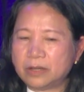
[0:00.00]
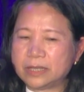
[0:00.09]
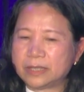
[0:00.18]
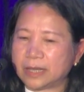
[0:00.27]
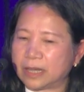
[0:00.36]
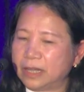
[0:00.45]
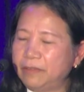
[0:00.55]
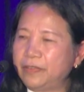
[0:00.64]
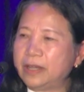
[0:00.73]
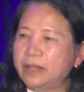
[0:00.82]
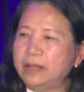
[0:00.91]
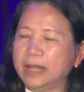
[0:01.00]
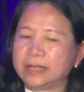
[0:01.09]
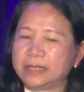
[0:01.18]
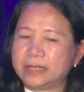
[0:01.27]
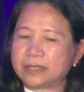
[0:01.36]
significant at
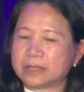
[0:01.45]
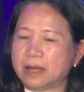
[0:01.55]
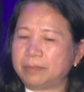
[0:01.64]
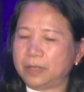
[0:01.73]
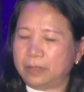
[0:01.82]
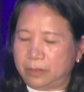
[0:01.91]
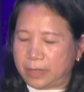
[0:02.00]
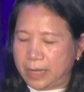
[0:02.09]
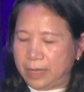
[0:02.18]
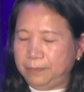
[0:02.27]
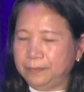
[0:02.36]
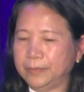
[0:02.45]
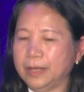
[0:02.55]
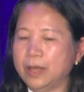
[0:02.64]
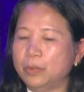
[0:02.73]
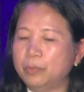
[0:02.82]
this top looking,
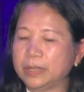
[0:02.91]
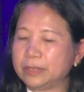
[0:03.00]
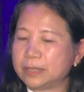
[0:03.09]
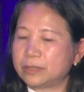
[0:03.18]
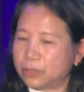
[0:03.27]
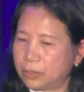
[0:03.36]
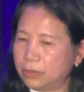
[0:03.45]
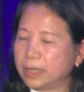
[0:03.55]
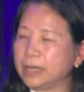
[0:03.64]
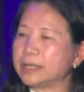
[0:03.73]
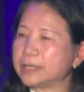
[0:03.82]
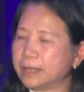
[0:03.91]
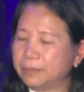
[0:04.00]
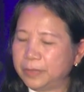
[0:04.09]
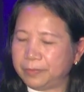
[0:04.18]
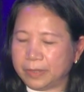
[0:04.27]
but surely some
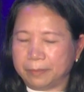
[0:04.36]
of them